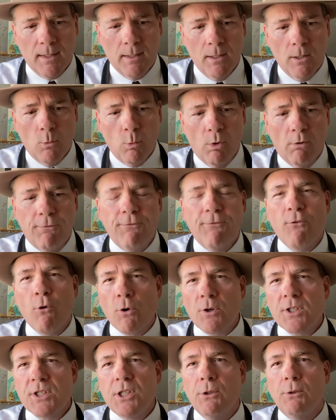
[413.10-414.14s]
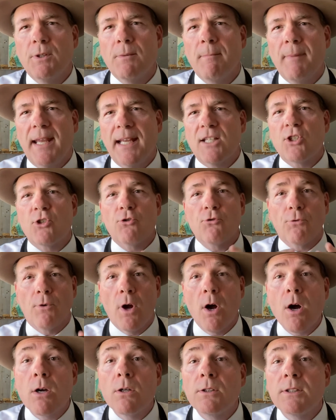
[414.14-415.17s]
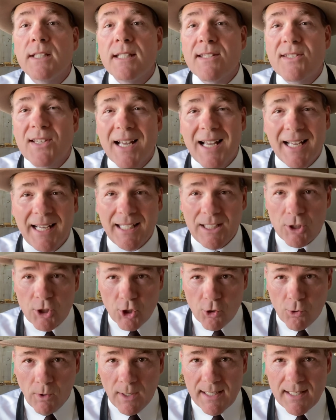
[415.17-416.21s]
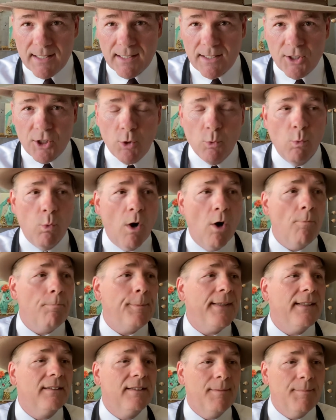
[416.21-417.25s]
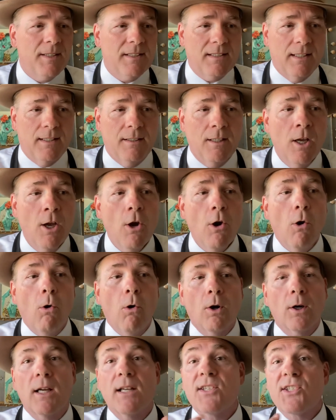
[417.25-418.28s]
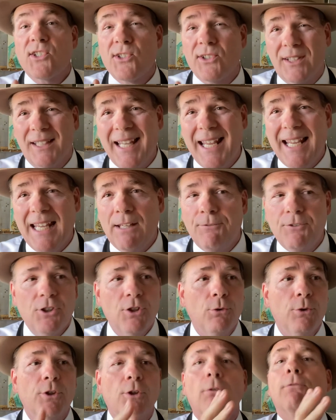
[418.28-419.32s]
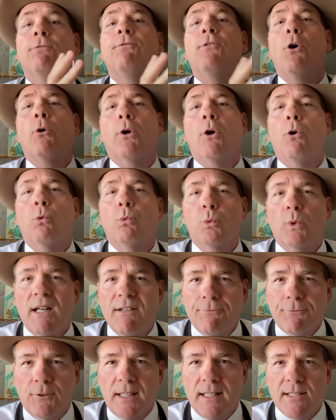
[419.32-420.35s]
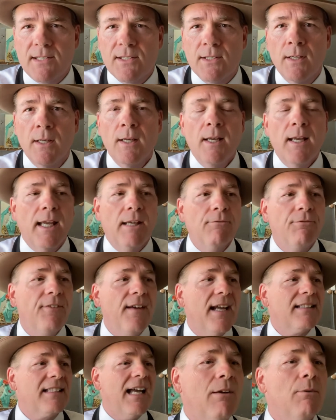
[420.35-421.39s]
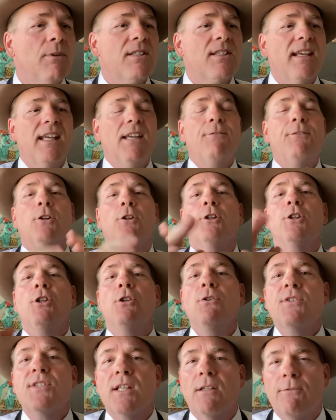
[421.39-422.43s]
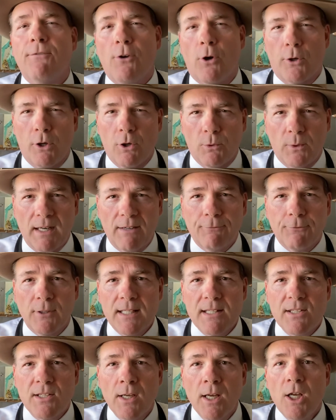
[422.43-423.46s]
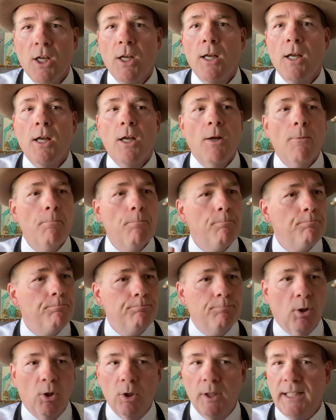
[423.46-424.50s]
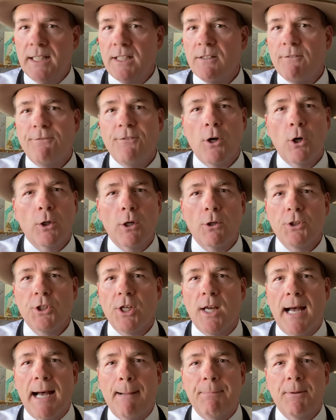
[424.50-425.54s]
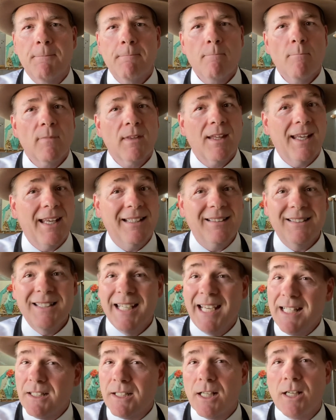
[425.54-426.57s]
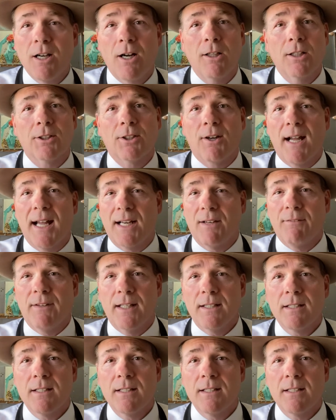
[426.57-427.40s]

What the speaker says: will force you to make strong design choices. You won't be limited or a slave to your photo reference. In fact, I say if you're using photo reference, pull it into Photoshop and take the color out of it.